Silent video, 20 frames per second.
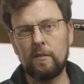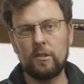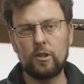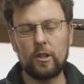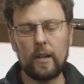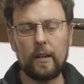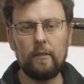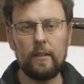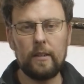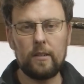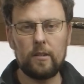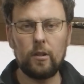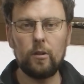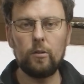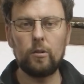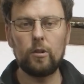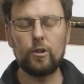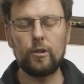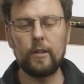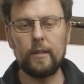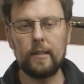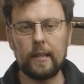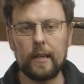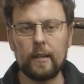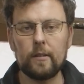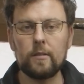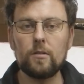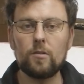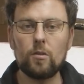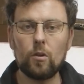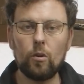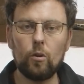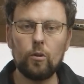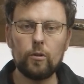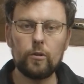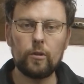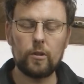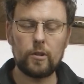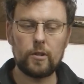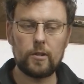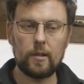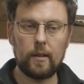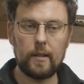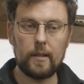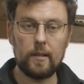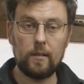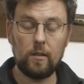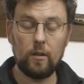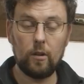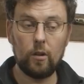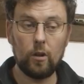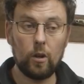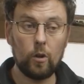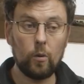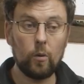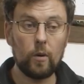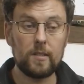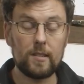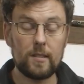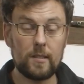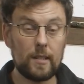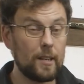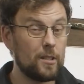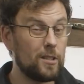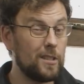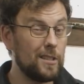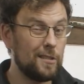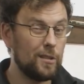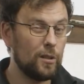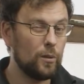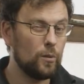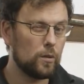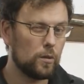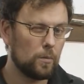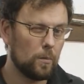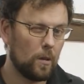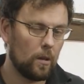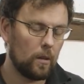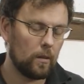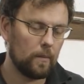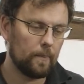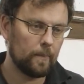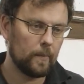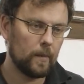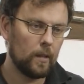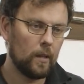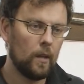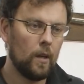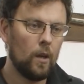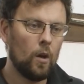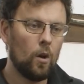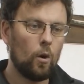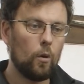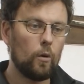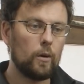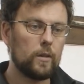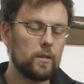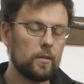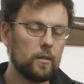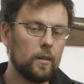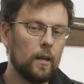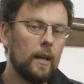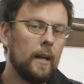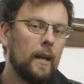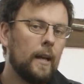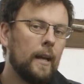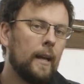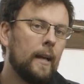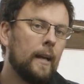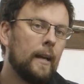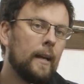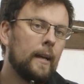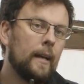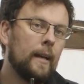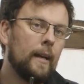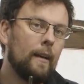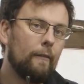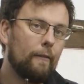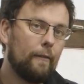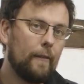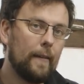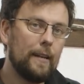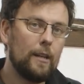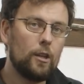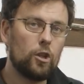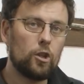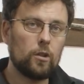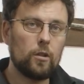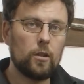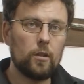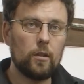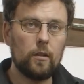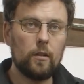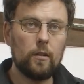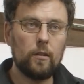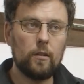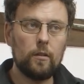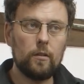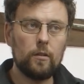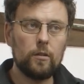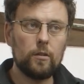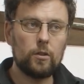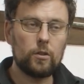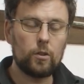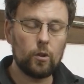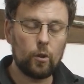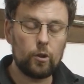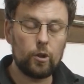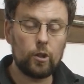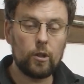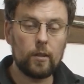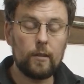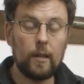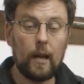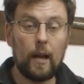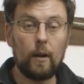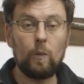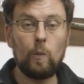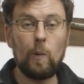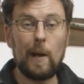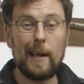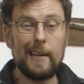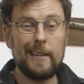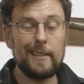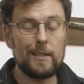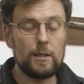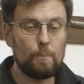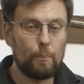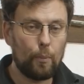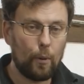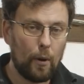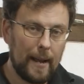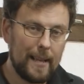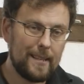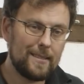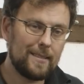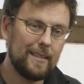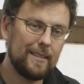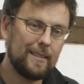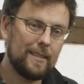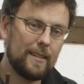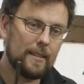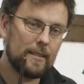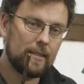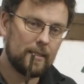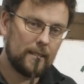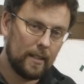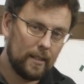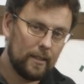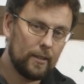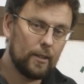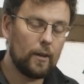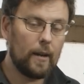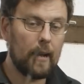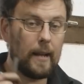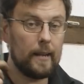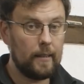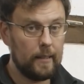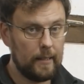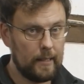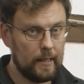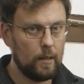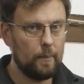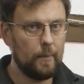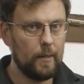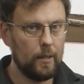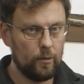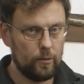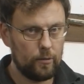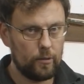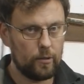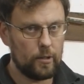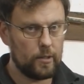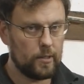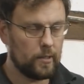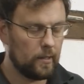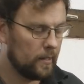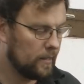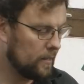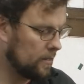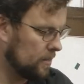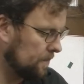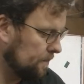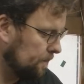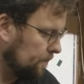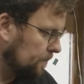generally 2 to 3/1000ths under size. In other words, it's actually too small. Or it's finished such that when it's pressed into the cylinder head, it'll be undersized.